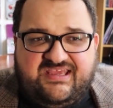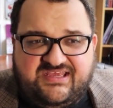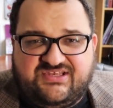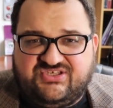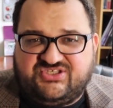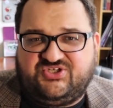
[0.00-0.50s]

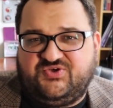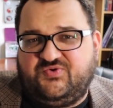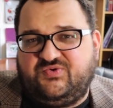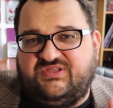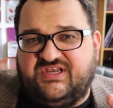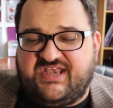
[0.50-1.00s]

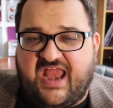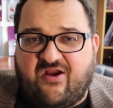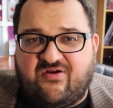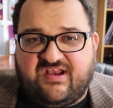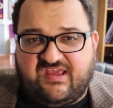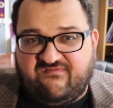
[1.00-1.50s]
into the
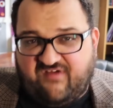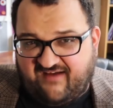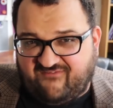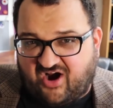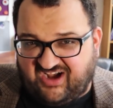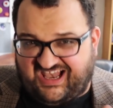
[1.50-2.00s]
narrative
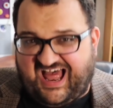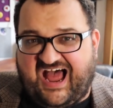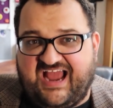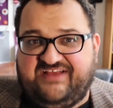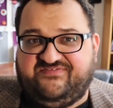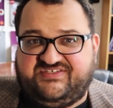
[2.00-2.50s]
of our
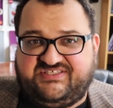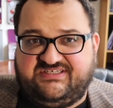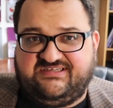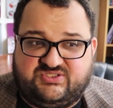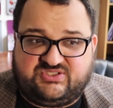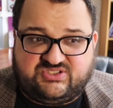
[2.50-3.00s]

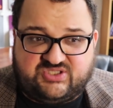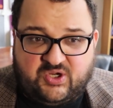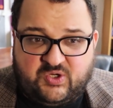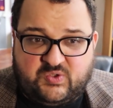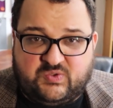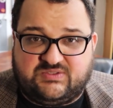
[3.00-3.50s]
lives.
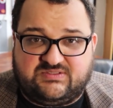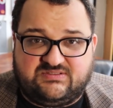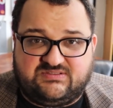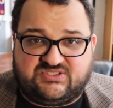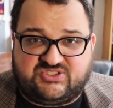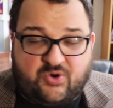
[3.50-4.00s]
So
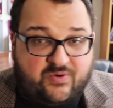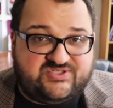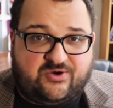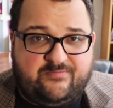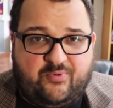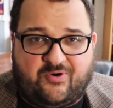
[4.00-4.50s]

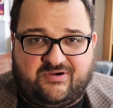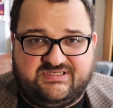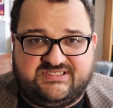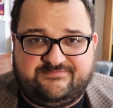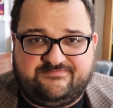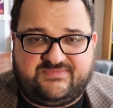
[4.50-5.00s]
stories are
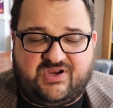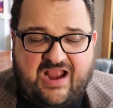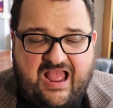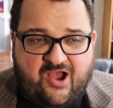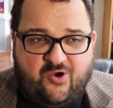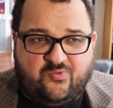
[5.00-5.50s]
important. They're
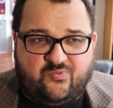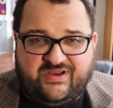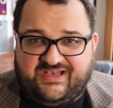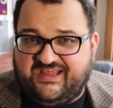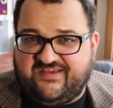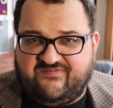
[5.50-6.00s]
how
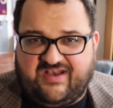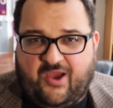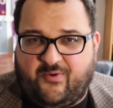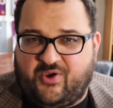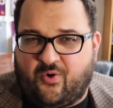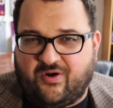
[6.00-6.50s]
we live and
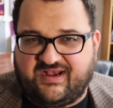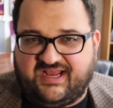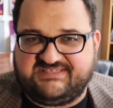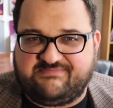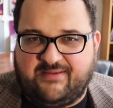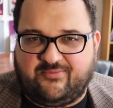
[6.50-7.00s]
how we
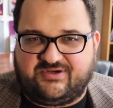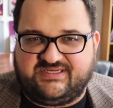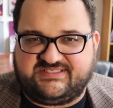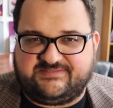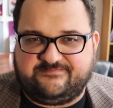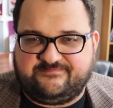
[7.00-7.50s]
organize
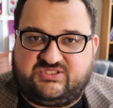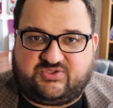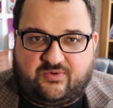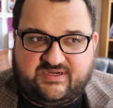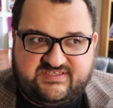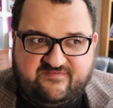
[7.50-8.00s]
memories.
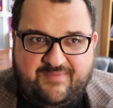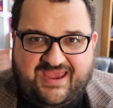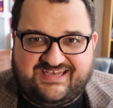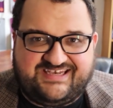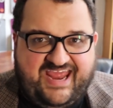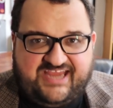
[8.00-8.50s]
Stories have
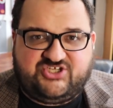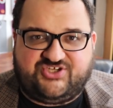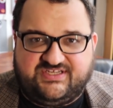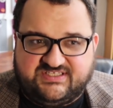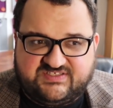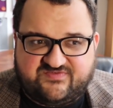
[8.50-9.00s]
made
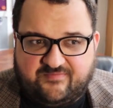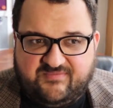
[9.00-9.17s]
nations,